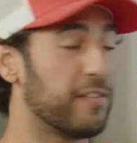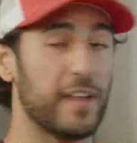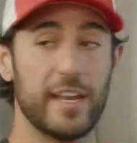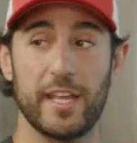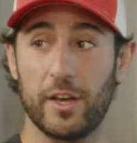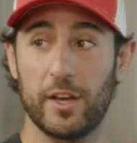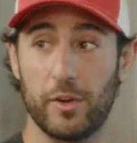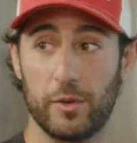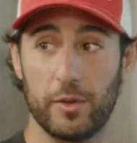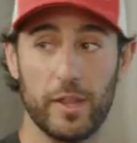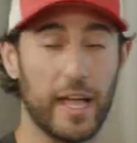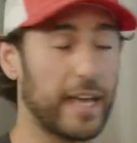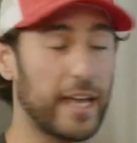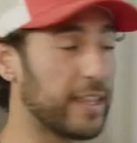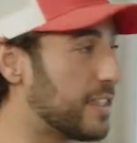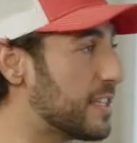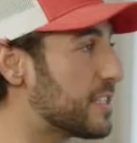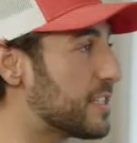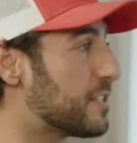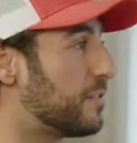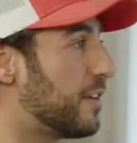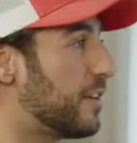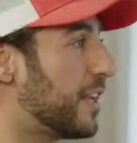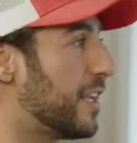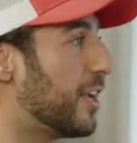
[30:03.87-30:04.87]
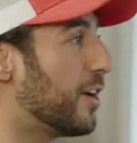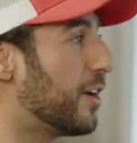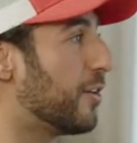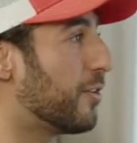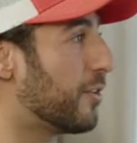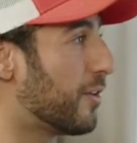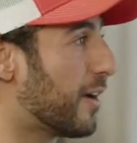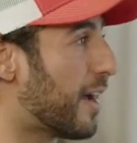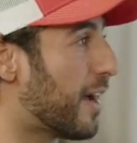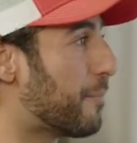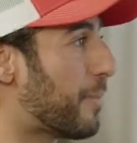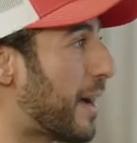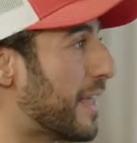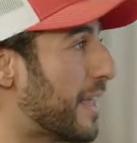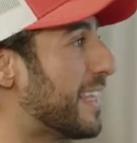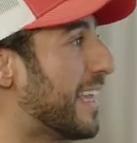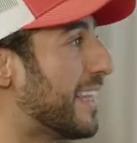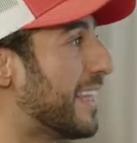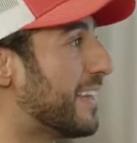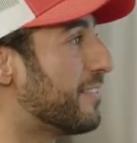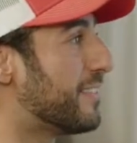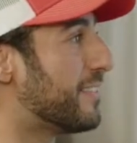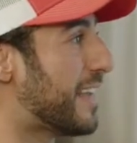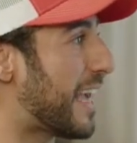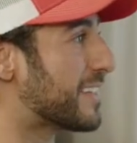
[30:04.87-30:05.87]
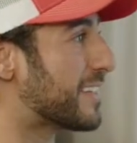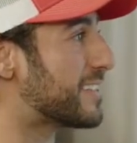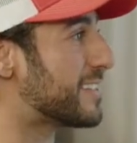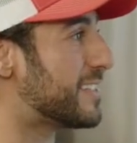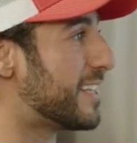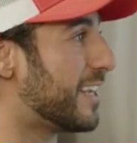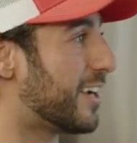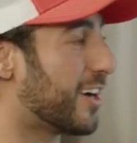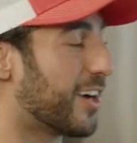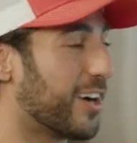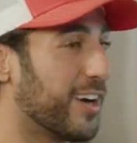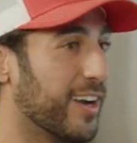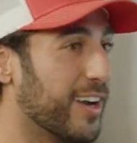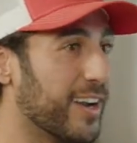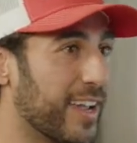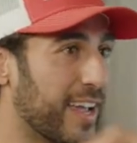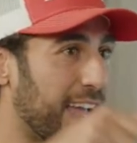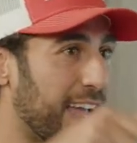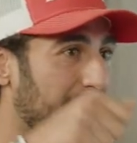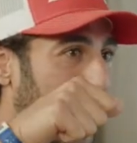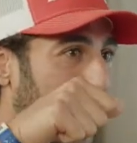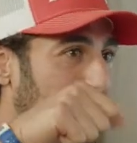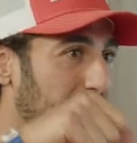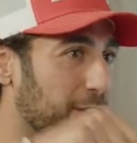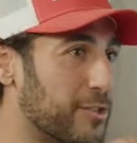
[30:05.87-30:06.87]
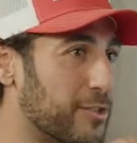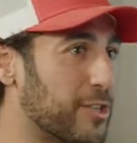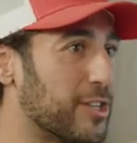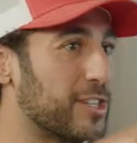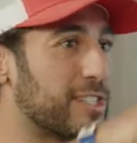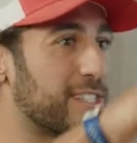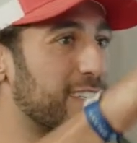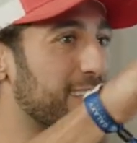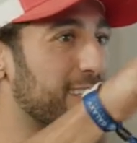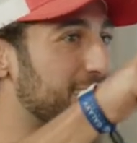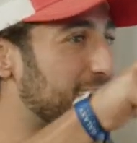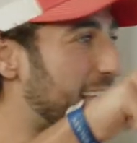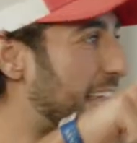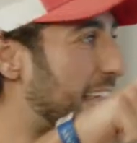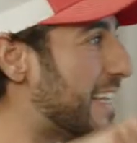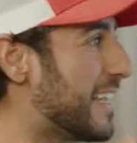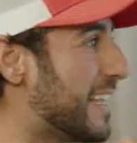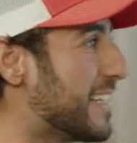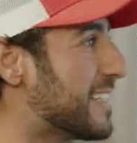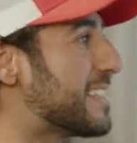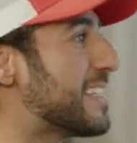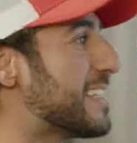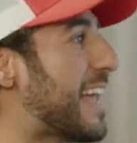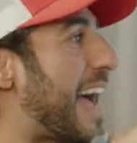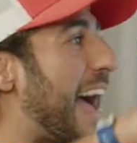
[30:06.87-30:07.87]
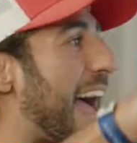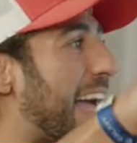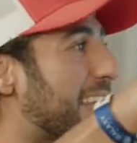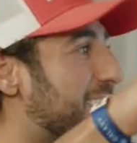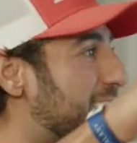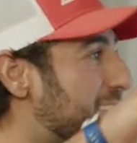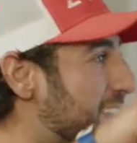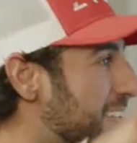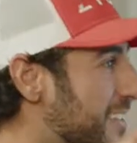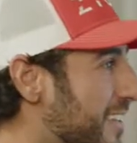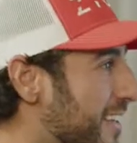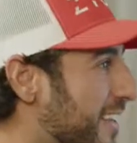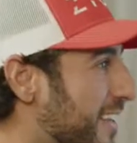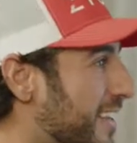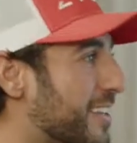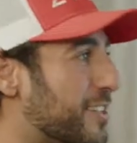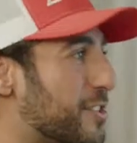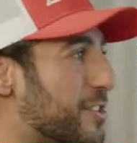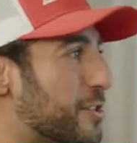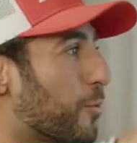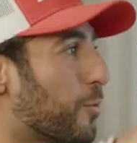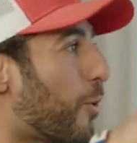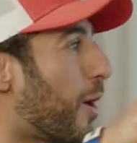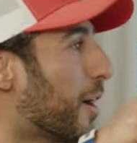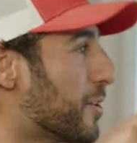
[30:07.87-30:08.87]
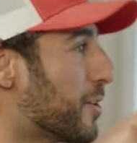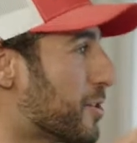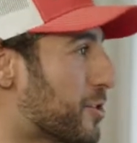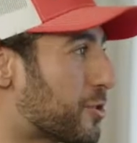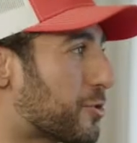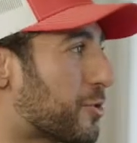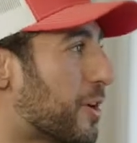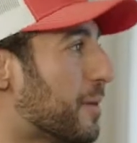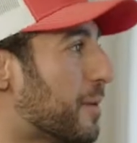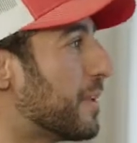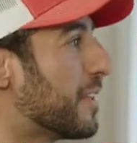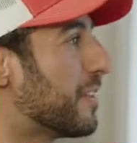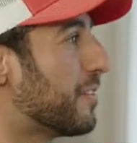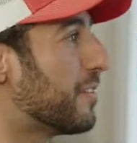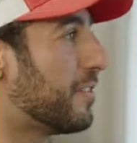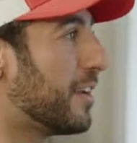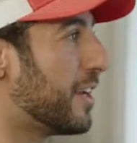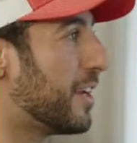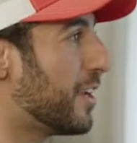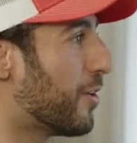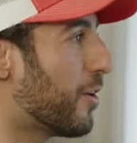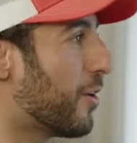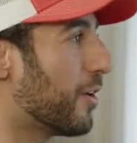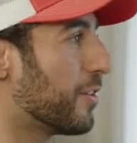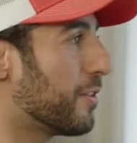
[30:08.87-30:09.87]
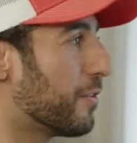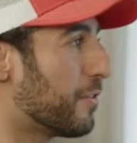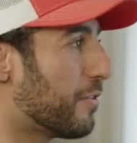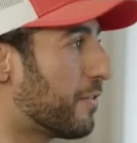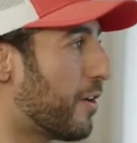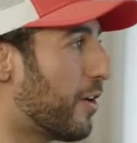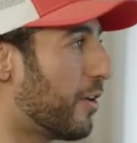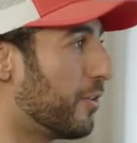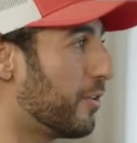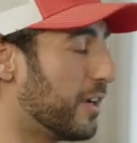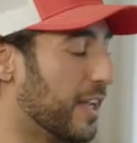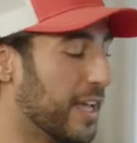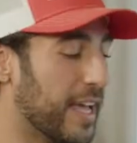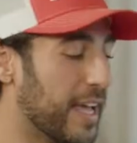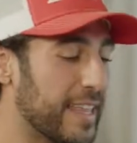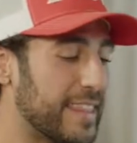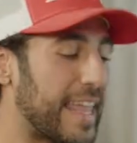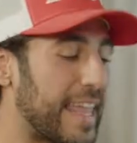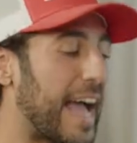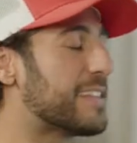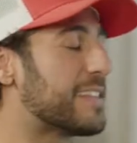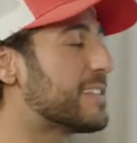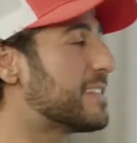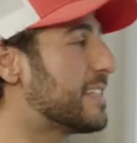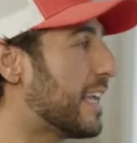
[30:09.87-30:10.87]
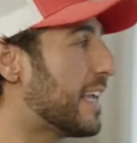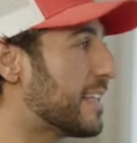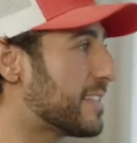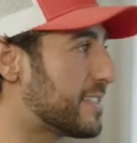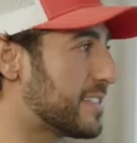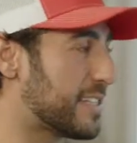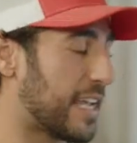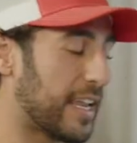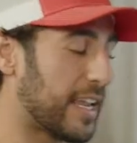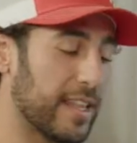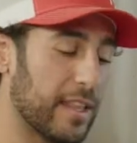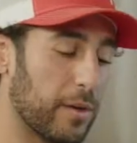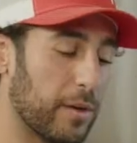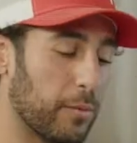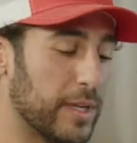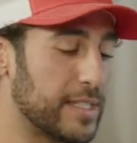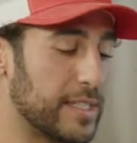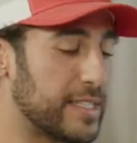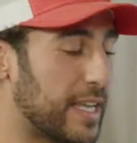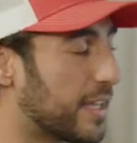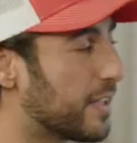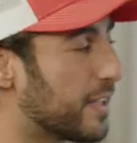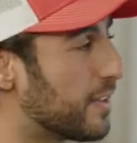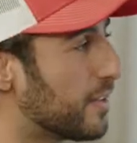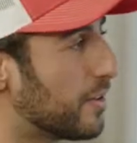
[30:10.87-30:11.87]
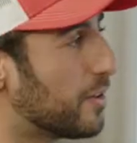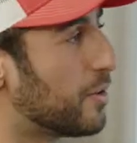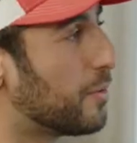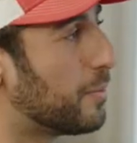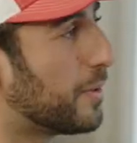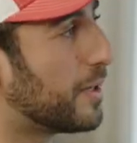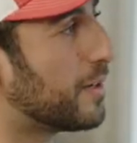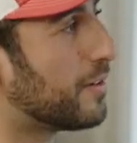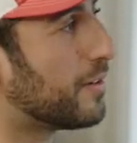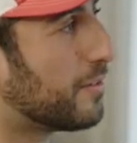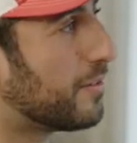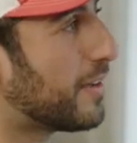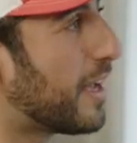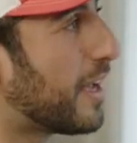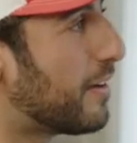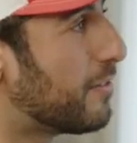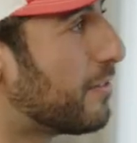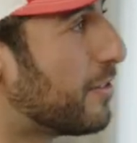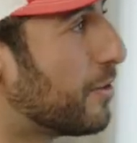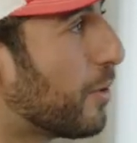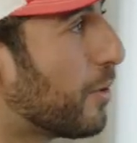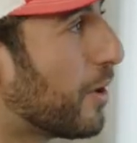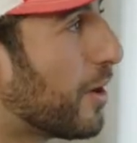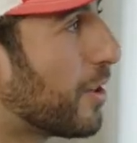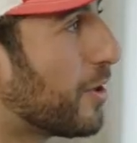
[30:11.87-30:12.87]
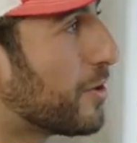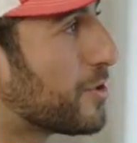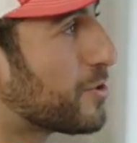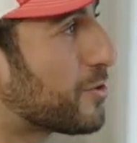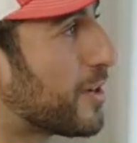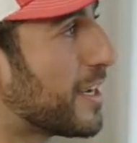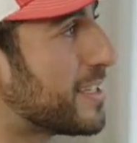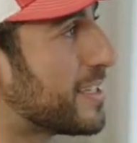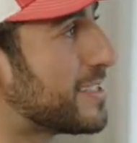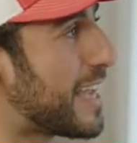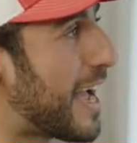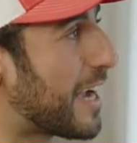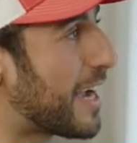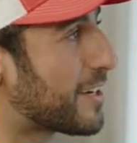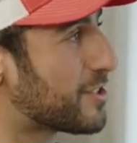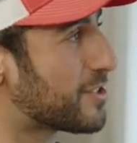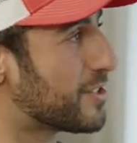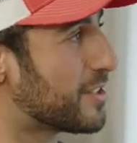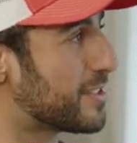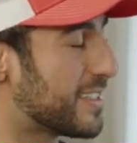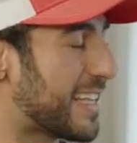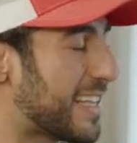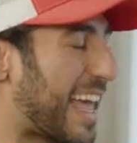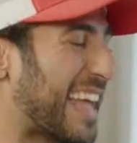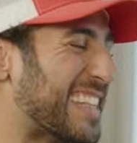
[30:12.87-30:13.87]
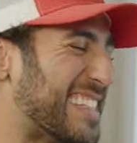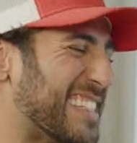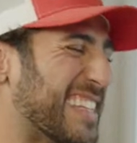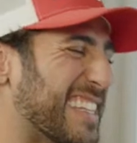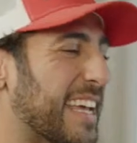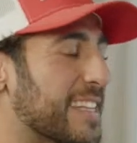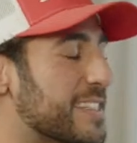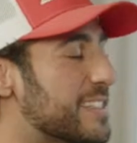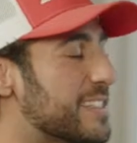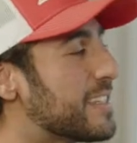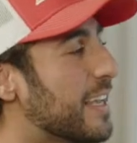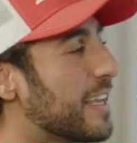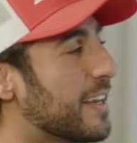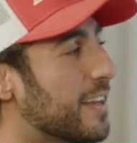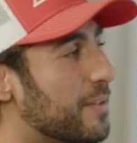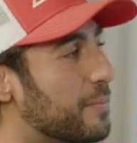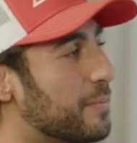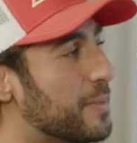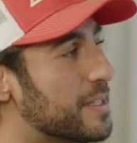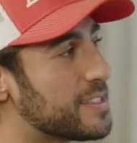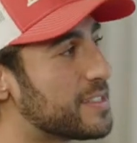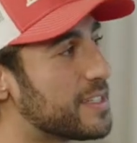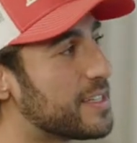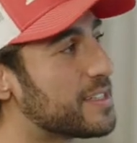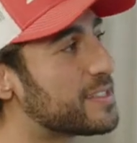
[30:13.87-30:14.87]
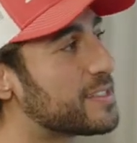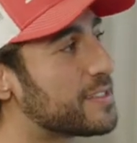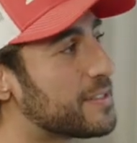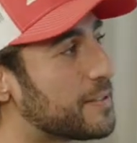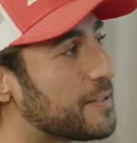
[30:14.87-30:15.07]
a video like this video by the end of next year, and you're just sending sats while you're streaming the video on the phone. That's the end state, and then we take a little bit of every one of those transactions. That's the end state of the business.